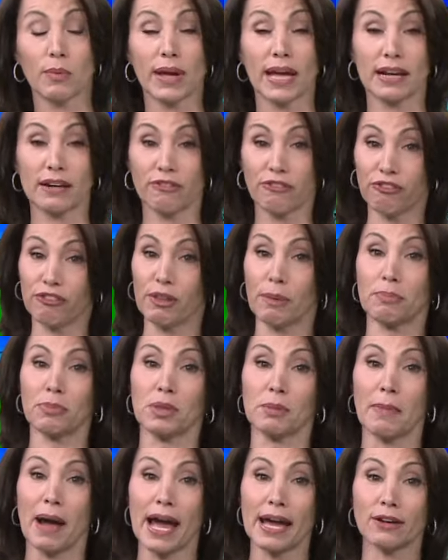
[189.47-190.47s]
We got to flip
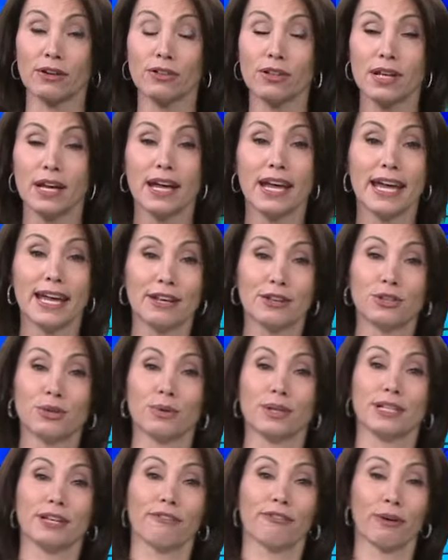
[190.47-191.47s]
the model into
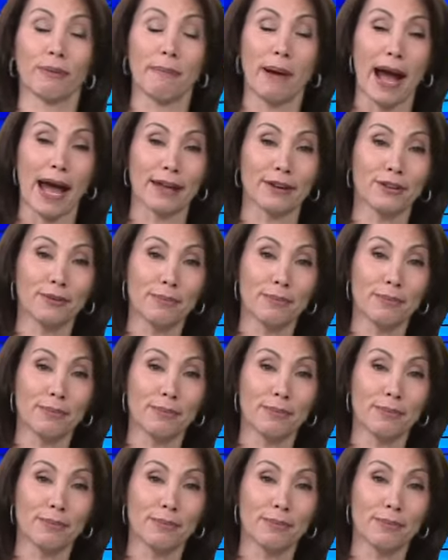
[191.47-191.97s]
a different model